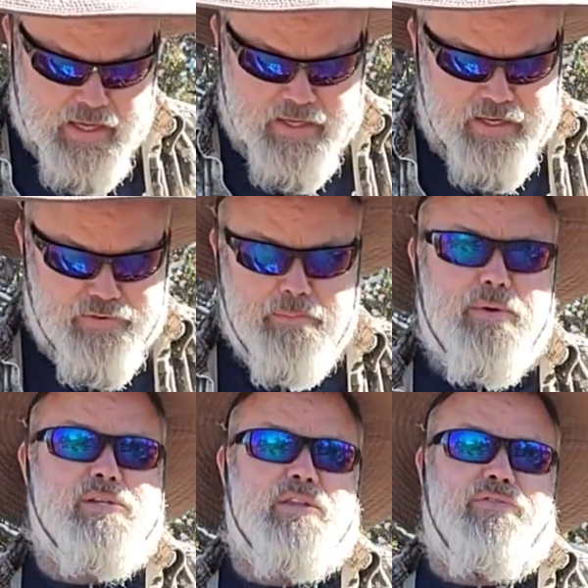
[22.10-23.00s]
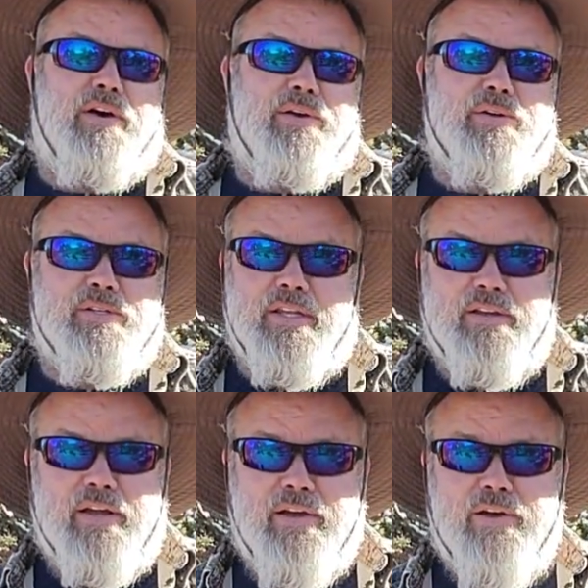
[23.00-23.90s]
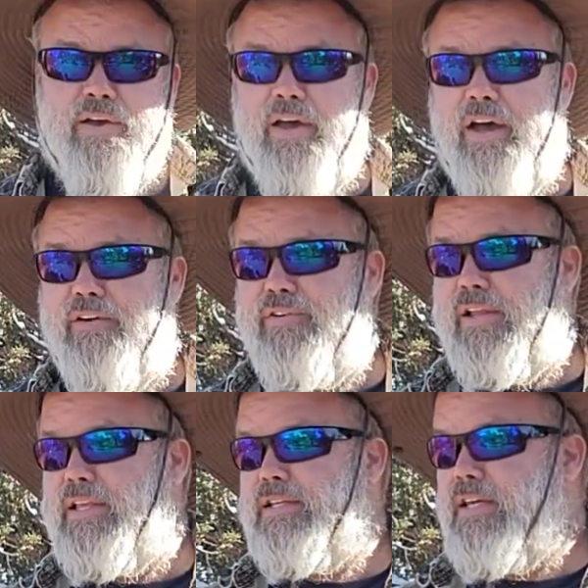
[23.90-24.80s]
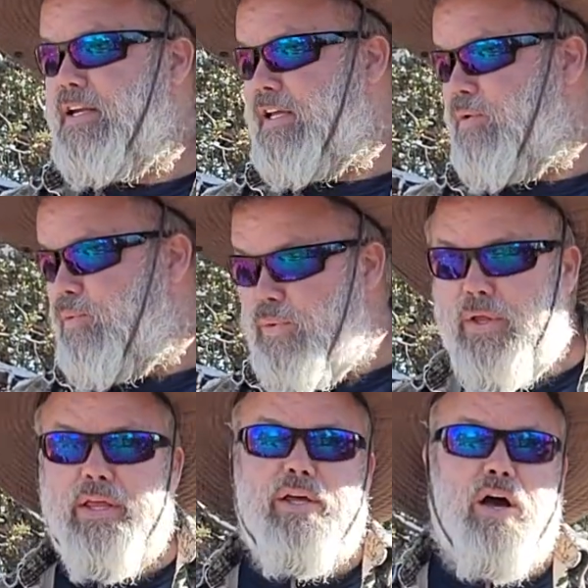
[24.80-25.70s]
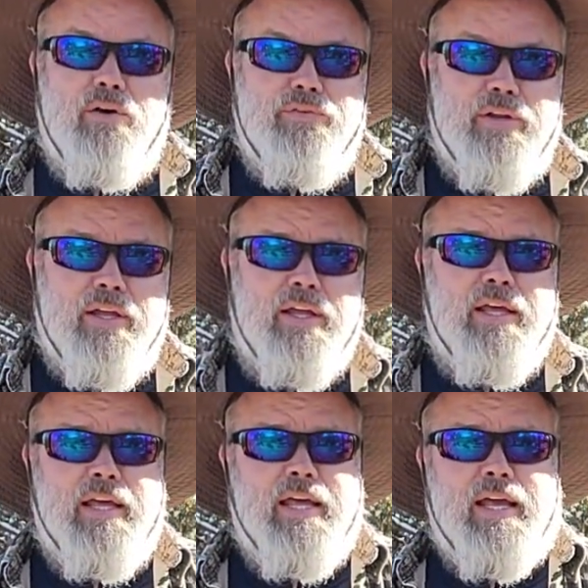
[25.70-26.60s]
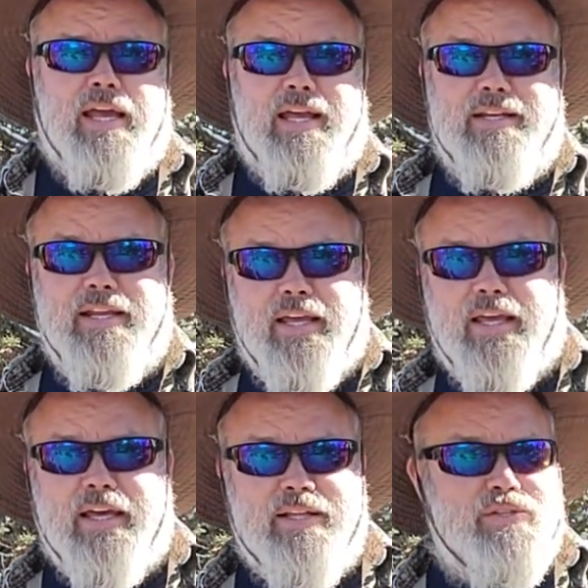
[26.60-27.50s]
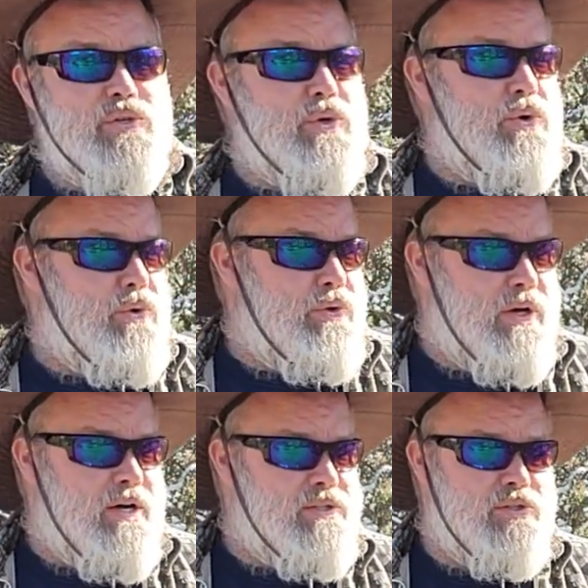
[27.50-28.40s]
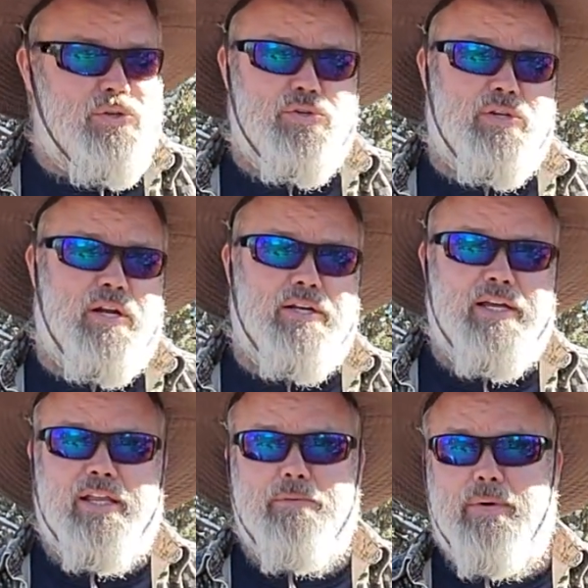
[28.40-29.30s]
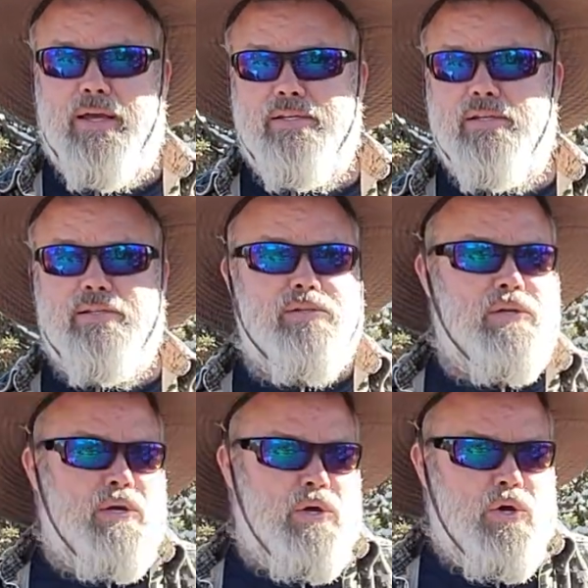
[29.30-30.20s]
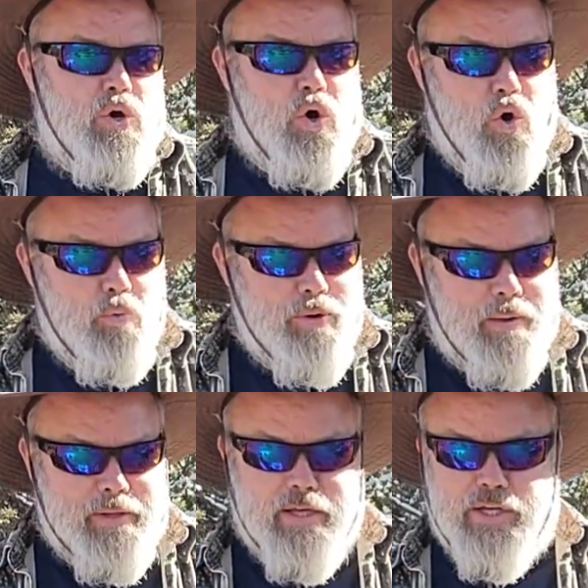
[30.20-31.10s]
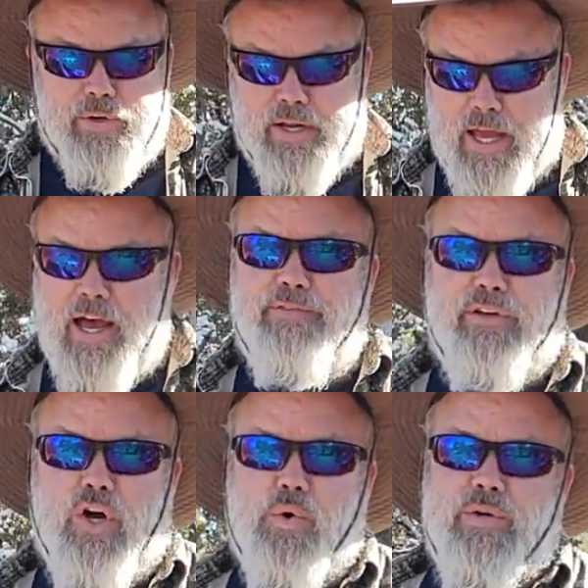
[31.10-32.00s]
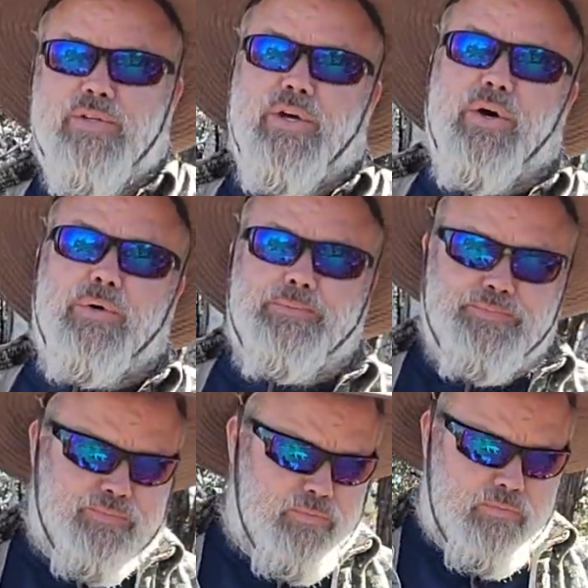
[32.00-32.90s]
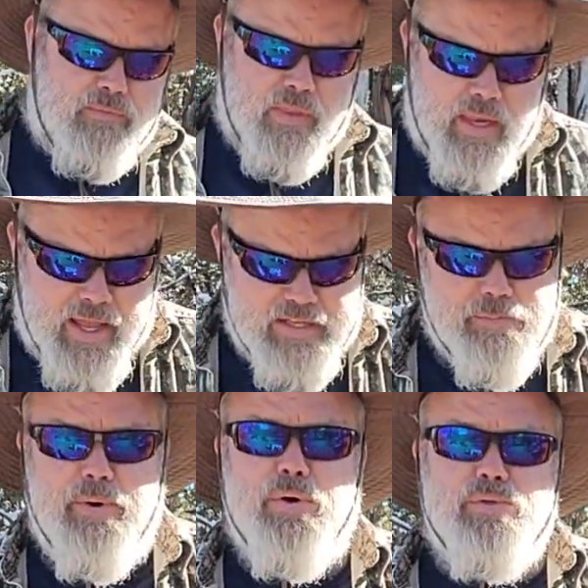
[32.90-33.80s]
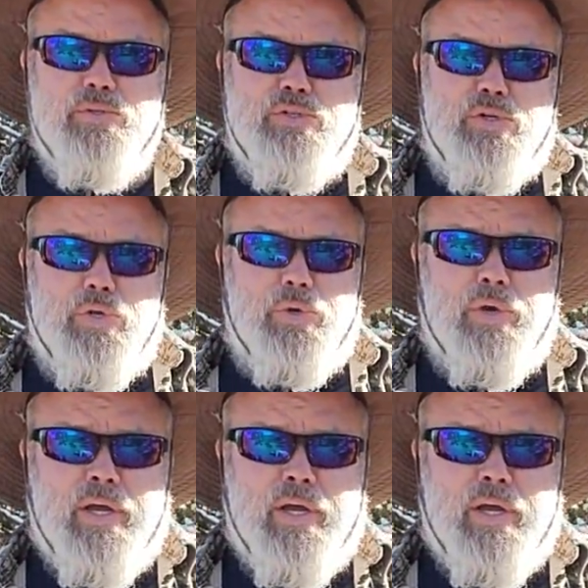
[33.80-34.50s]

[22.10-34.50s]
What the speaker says: different books on the founders, and then finally decided to get really confident in digging into the Constitution on a daily basis. Oh, probably a year and a half ago or so, as opposed to